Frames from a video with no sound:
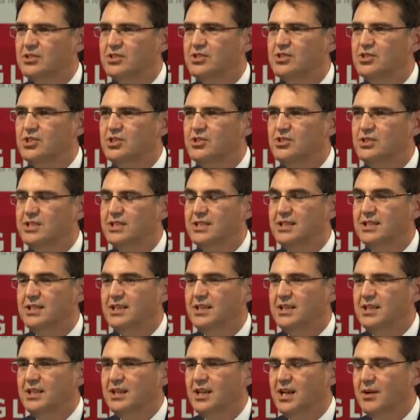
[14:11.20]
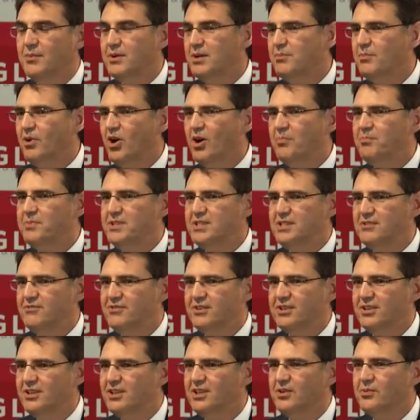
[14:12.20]
duty. I mean, it might be
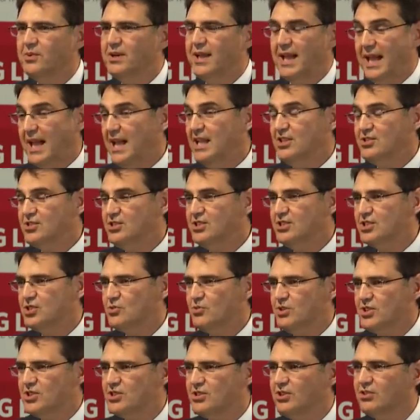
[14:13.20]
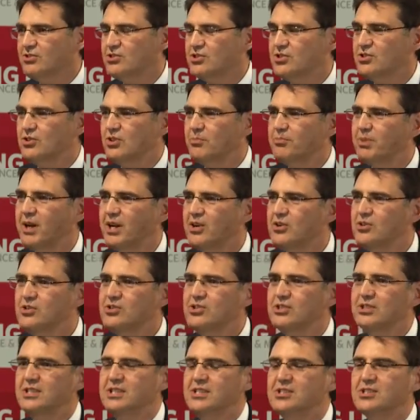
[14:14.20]
different. I don't want to answer this question, I'll just sort of
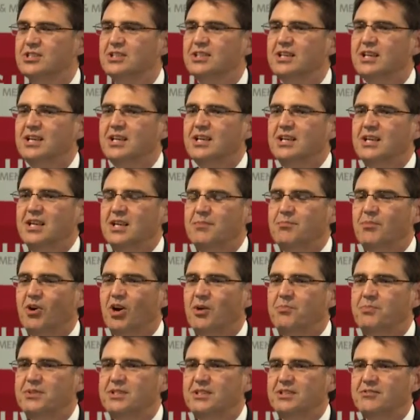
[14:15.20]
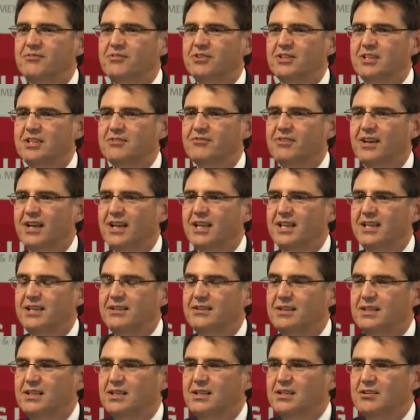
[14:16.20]
pose it, is that it might be different if a
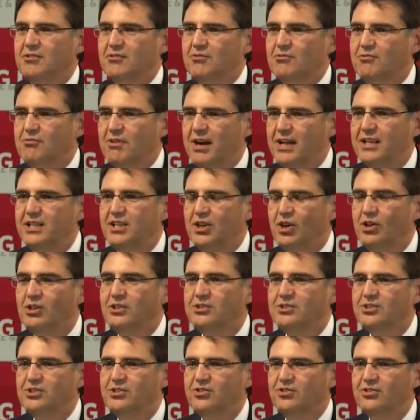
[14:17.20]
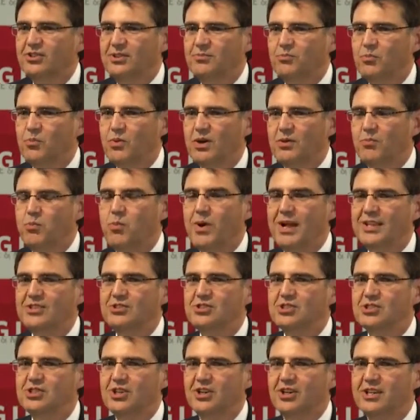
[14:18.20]
radiologist at one
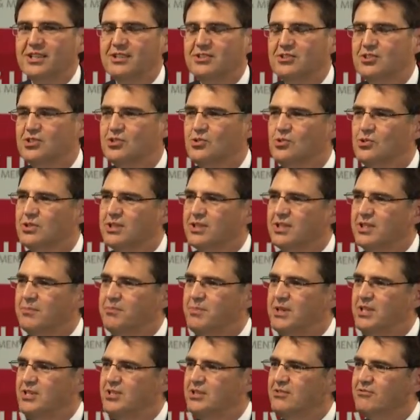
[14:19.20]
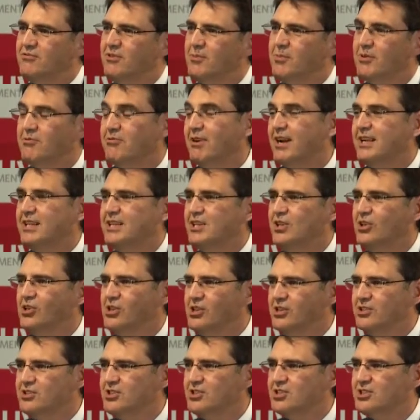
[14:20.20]
site sought an opinion from a
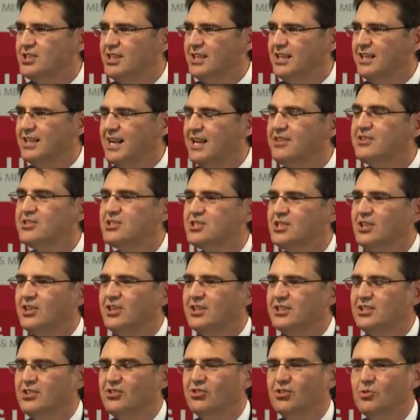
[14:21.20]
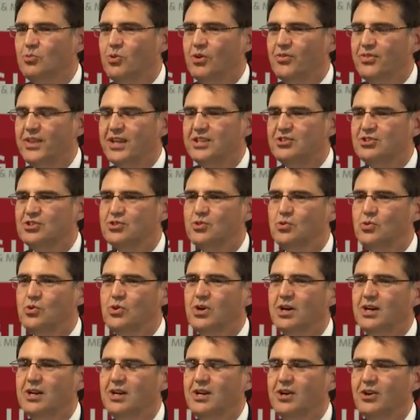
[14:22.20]
radiologist at another site as to what they
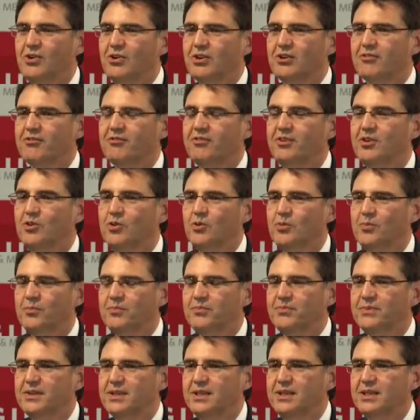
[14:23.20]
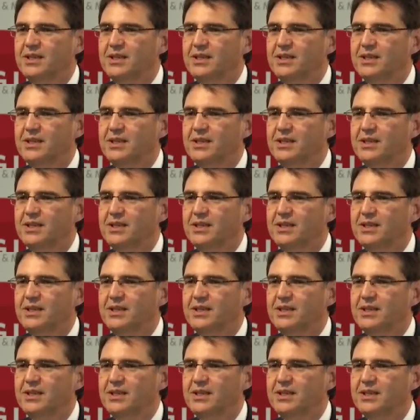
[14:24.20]
saw on a film.